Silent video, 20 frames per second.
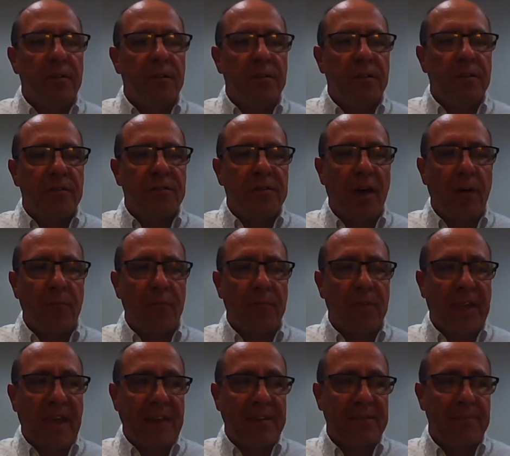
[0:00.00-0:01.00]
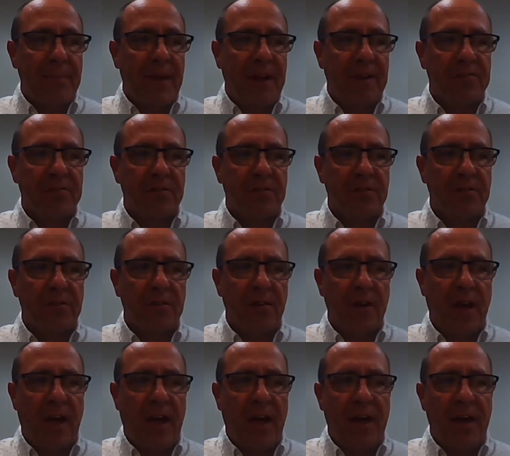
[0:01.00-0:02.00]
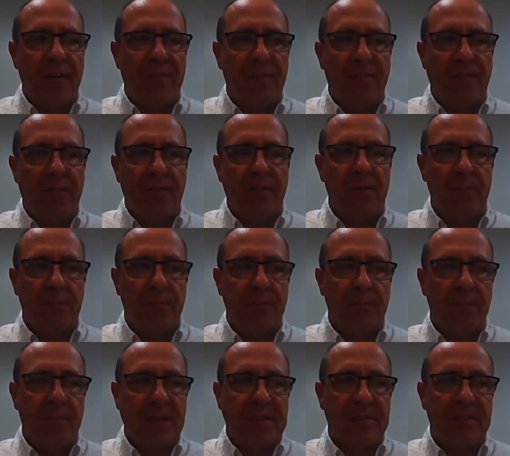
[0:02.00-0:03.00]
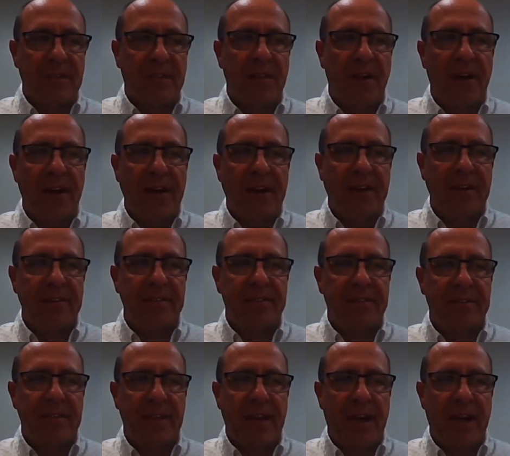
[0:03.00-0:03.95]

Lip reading: So the case manager meets the clients,